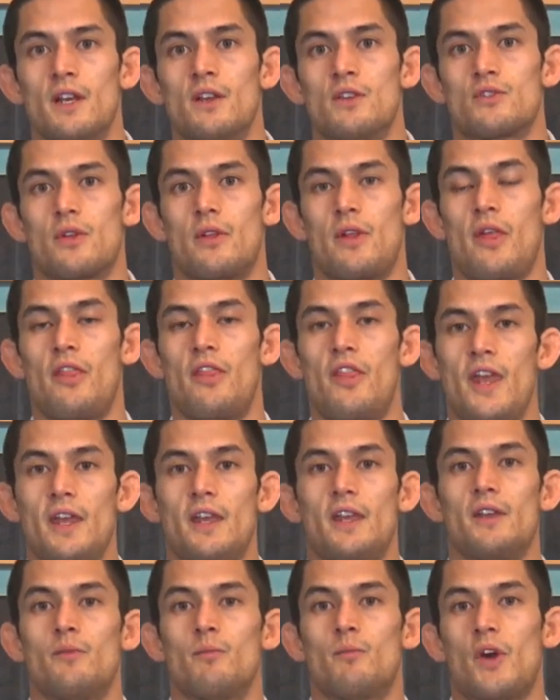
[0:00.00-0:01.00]
so that they
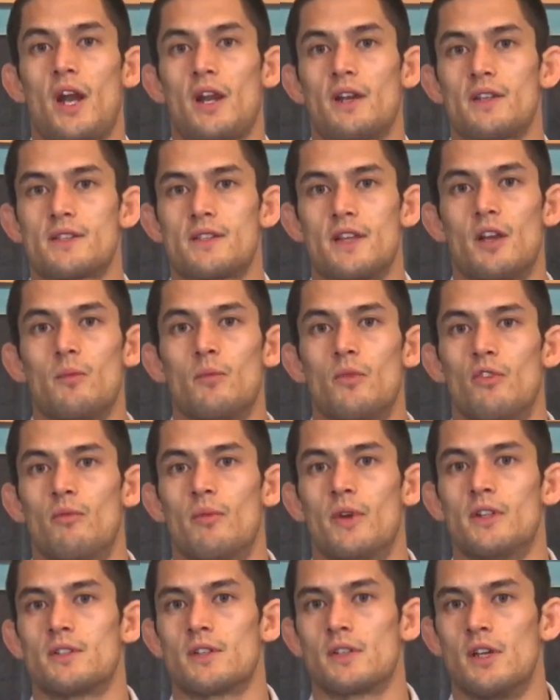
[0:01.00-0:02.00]
can practice their
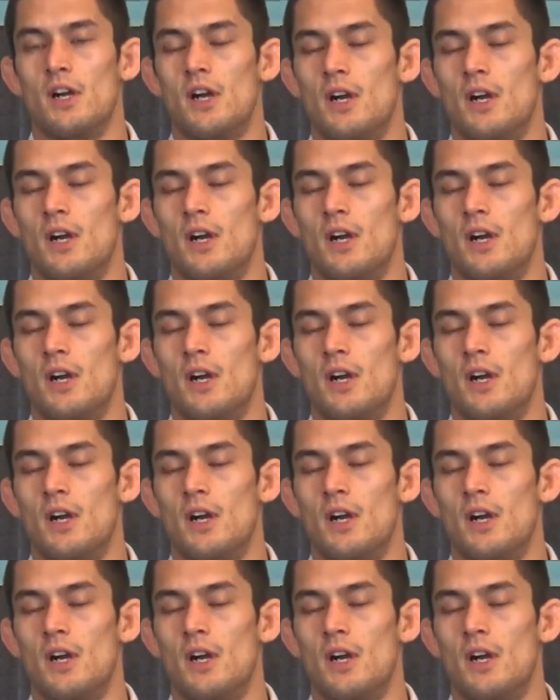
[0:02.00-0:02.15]
movements.